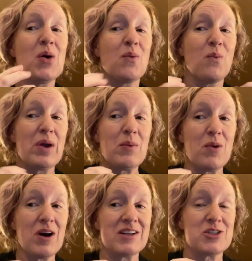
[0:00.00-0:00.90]
we
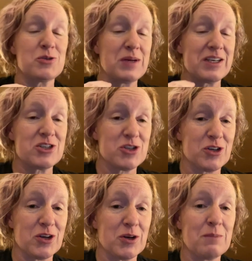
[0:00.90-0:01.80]
want to make
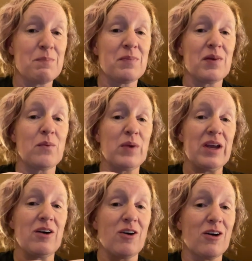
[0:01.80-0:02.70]
sure that
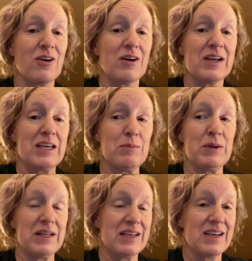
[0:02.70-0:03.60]
we are
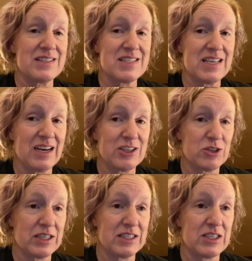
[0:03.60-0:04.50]
keeping it as
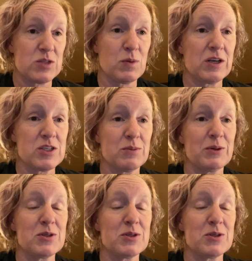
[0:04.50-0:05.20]
dehydrated as possible.